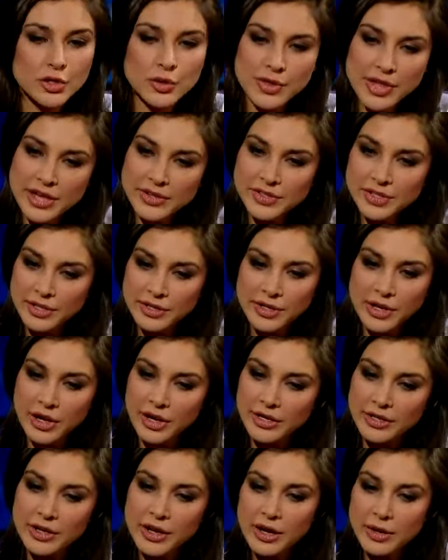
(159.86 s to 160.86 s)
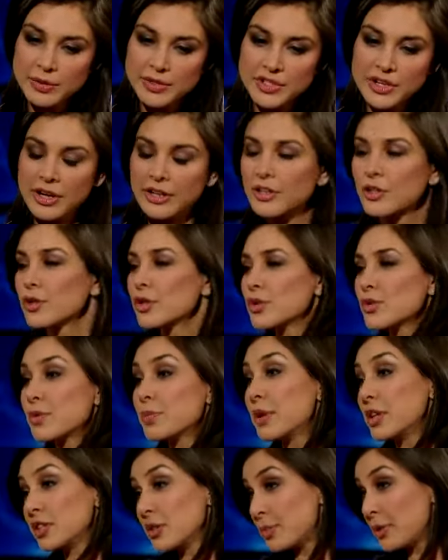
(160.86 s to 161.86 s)
2009, I was diagnosed
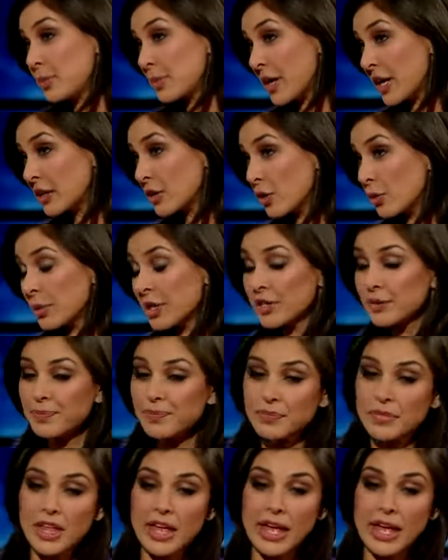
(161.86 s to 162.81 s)
with multiple myeloma.